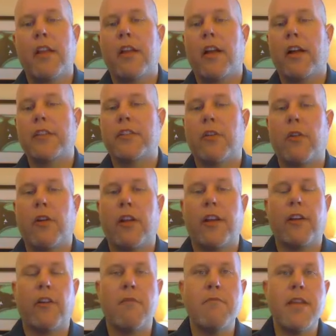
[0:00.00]
Also,
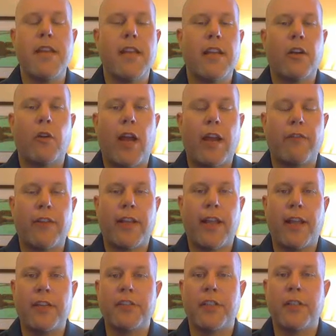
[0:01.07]
immediate
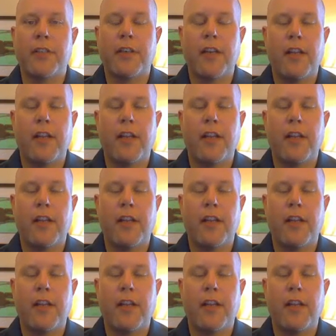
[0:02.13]
gratification.